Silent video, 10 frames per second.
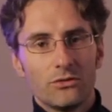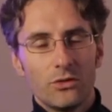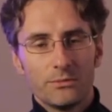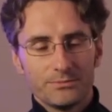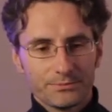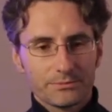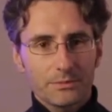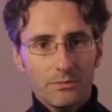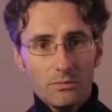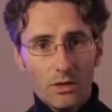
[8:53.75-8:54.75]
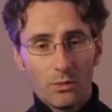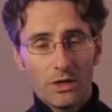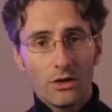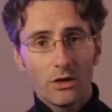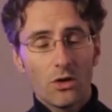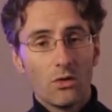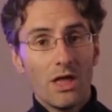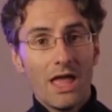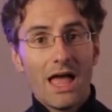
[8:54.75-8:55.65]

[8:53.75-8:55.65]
So we're gonna go